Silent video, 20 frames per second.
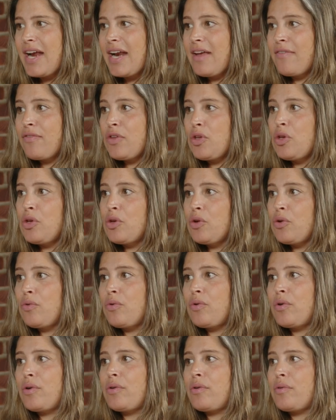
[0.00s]
If
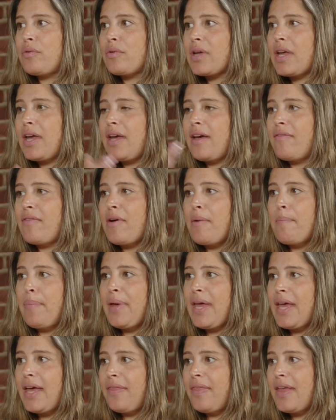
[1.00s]
you give a
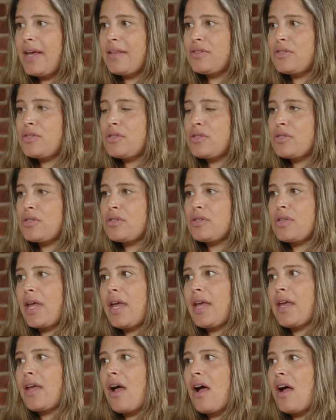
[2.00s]
bid that's
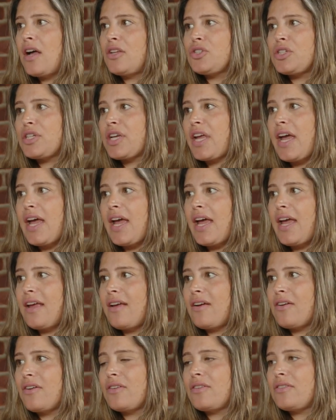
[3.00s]
like
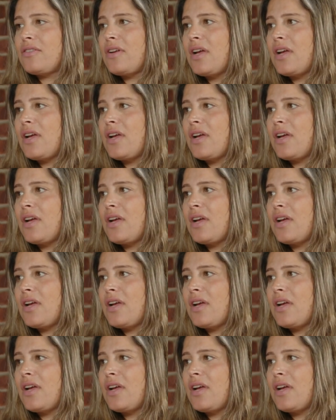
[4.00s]
100K or